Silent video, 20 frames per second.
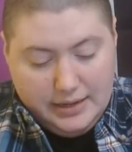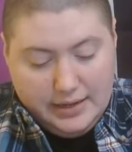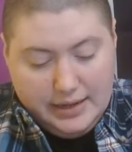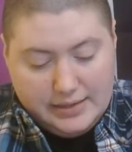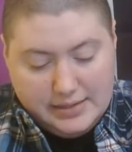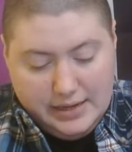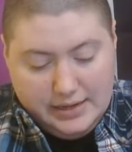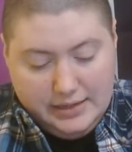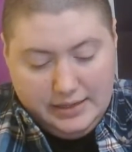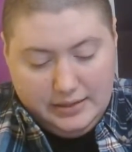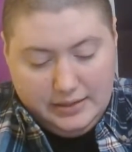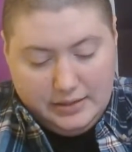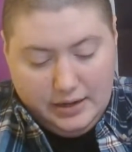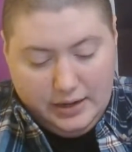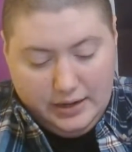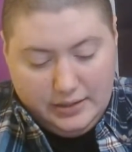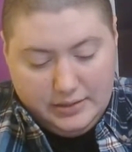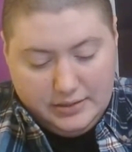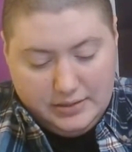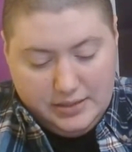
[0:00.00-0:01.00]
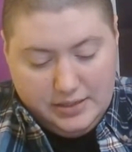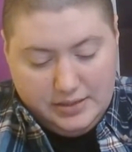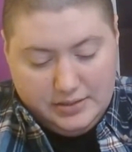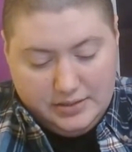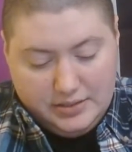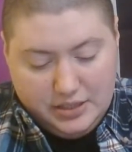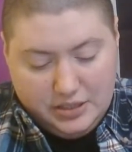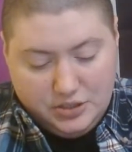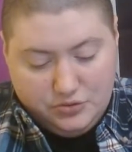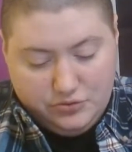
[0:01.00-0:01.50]
as any 19th
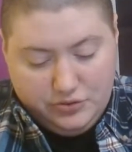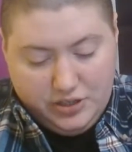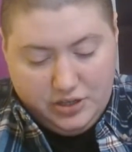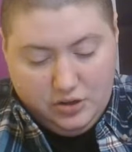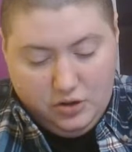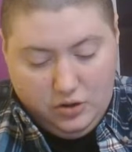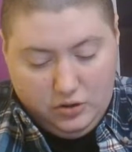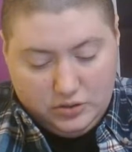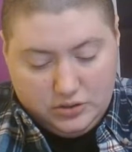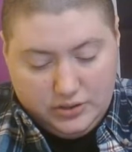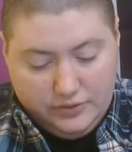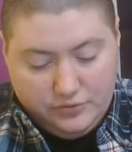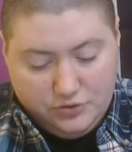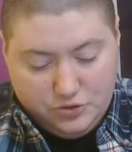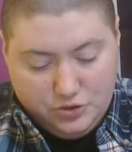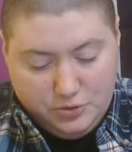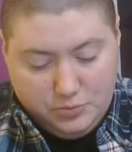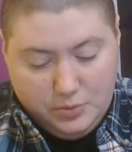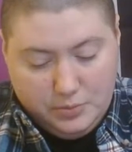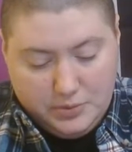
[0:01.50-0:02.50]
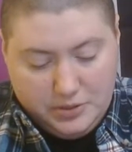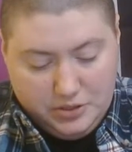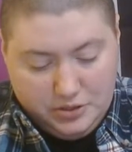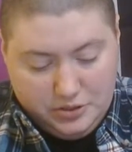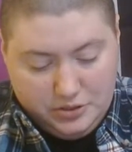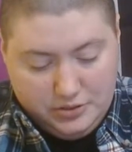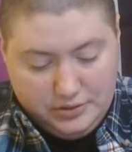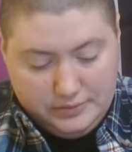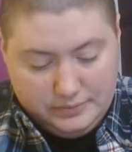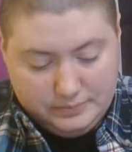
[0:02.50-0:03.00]
century cult of true
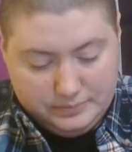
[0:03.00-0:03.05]
womanhood.